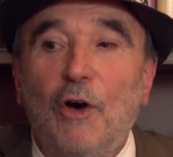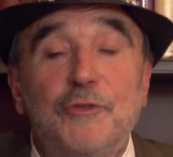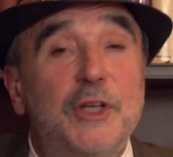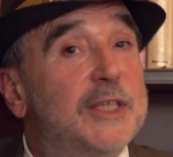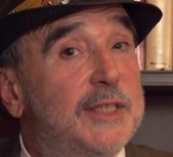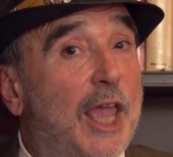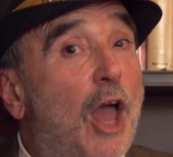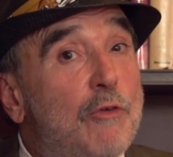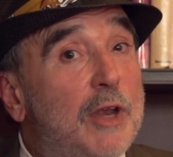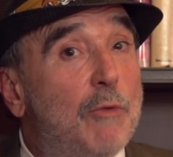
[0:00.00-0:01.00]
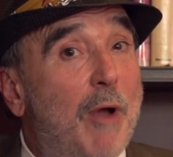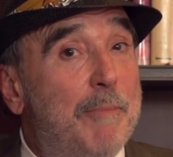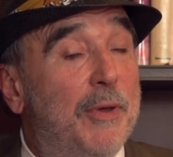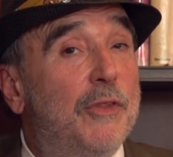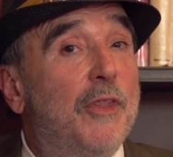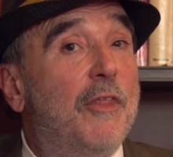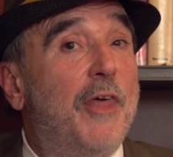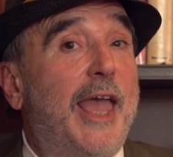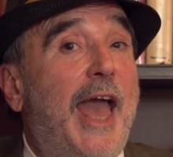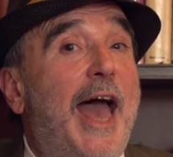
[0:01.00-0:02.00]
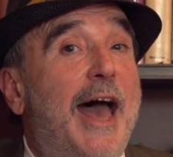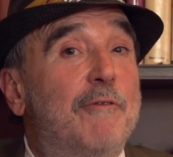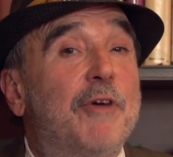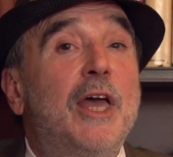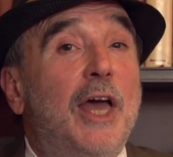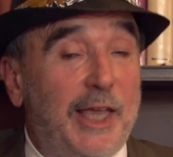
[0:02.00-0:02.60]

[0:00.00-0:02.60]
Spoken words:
Often it's the only weapon that they have